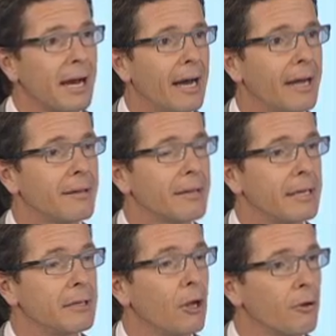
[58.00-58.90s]

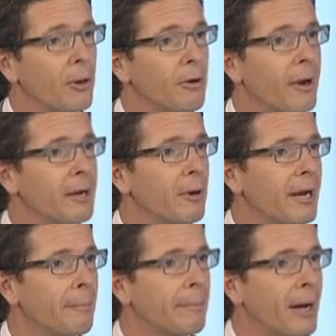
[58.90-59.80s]
the long bond rate
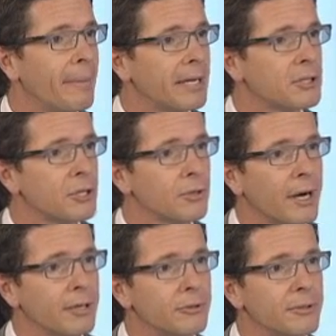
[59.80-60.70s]
went up by about
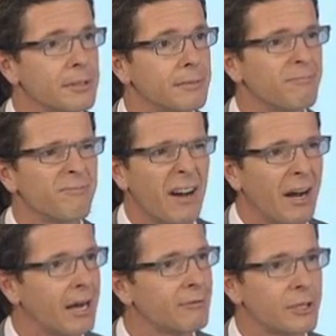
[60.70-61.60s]

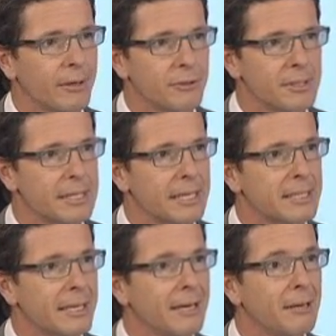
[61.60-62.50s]
205,
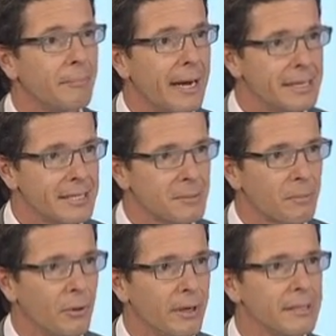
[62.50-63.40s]
206 basis
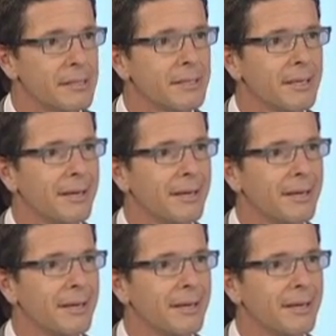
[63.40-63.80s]
points.